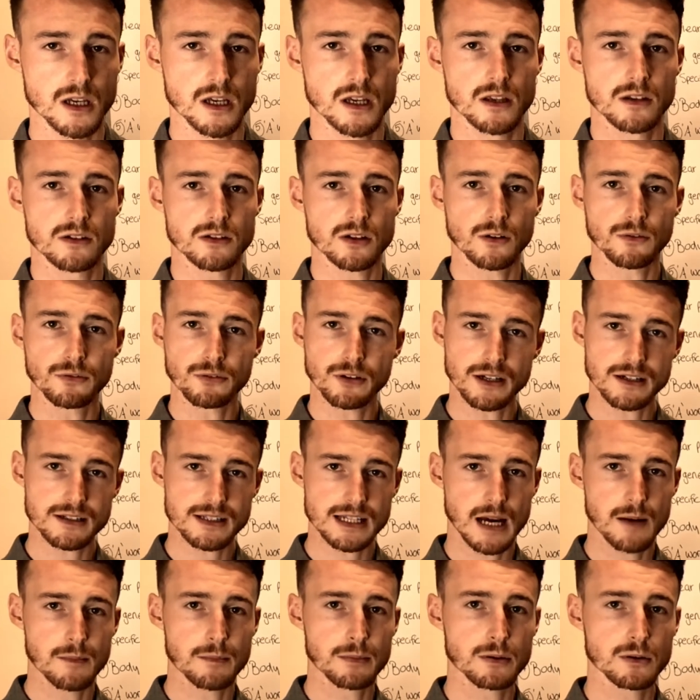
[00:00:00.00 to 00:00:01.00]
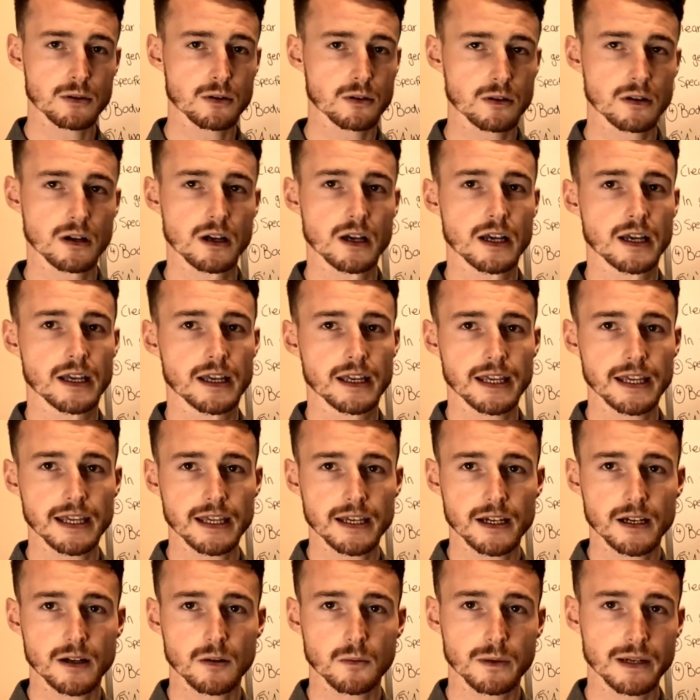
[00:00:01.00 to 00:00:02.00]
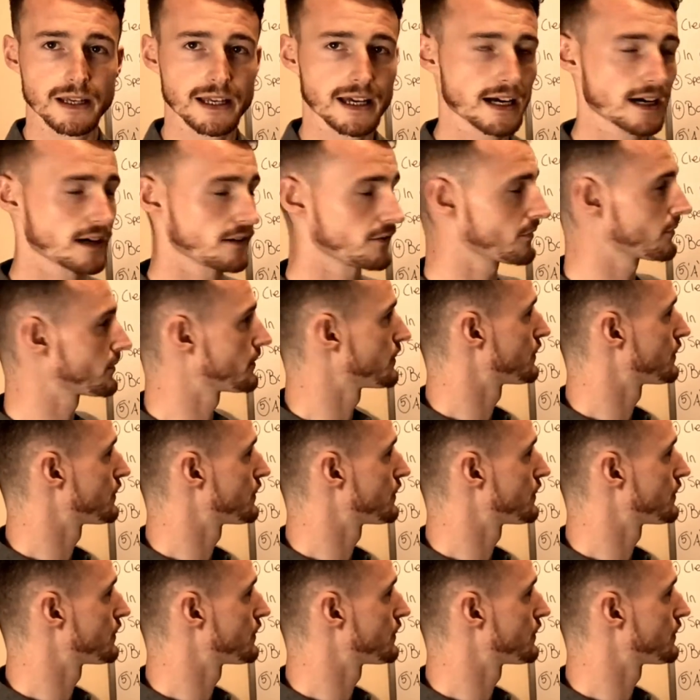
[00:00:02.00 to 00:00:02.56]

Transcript: So for example, here we have,